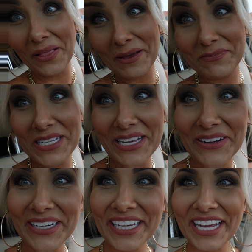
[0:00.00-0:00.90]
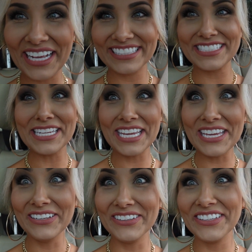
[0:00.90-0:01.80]
update on it as it
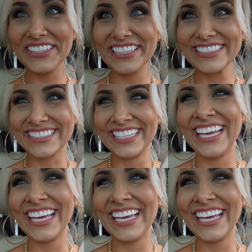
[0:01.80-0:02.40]
heals.